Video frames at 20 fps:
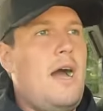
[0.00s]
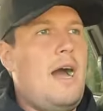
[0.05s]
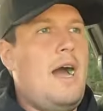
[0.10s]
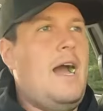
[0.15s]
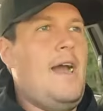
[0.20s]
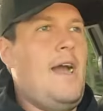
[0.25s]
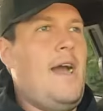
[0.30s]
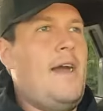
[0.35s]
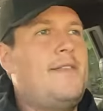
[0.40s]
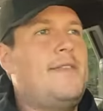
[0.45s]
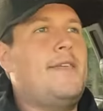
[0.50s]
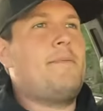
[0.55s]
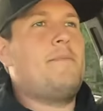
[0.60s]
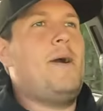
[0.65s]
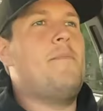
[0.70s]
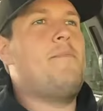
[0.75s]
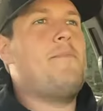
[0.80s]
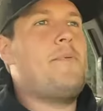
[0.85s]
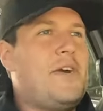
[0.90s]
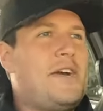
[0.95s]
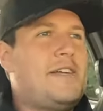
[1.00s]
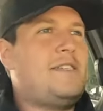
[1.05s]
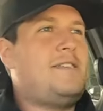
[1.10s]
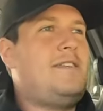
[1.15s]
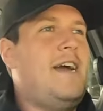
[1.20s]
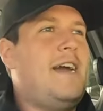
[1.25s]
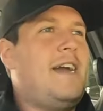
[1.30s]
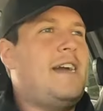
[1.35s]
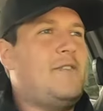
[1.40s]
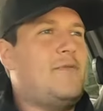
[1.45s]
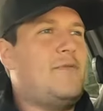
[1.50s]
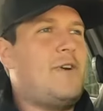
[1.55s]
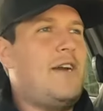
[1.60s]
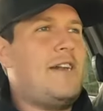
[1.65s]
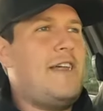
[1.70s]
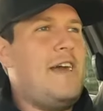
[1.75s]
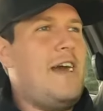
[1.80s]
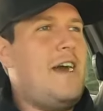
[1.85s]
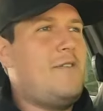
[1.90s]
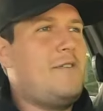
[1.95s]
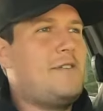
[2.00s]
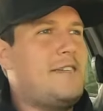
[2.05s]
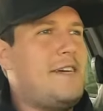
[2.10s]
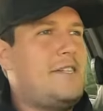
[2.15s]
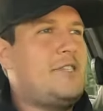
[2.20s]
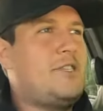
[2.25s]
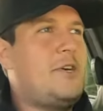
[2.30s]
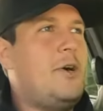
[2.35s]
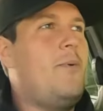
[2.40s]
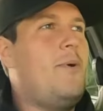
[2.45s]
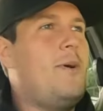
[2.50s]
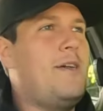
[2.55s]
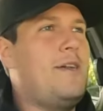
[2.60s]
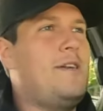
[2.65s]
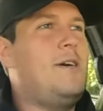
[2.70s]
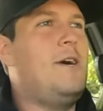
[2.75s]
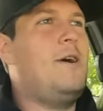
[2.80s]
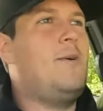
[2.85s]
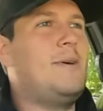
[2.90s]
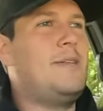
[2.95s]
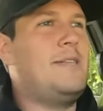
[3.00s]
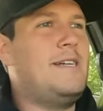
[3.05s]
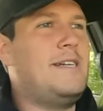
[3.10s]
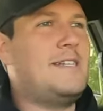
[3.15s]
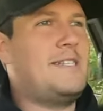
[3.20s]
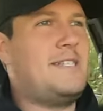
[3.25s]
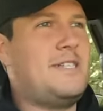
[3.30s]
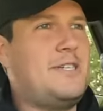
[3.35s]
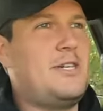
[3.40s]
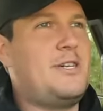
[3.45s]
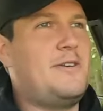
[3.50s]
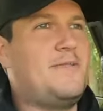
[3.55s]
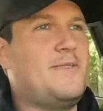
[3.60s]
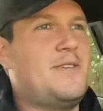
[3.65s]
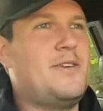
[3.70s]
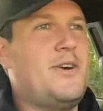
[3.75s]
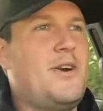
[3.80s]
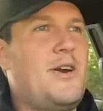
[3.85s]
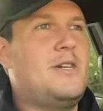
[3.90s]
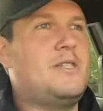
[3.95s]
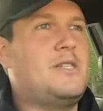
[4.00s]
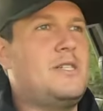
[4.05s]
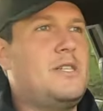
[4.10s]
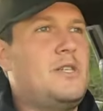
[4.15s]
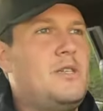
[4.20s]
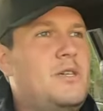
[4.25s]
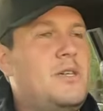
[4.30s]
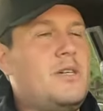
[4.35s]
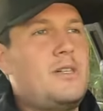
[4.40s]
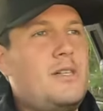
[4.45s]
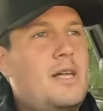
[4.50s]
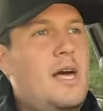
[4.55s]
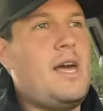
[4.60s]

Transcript: I, I think my biggest negative right now is I don't want to know what the exterior of the car is going to look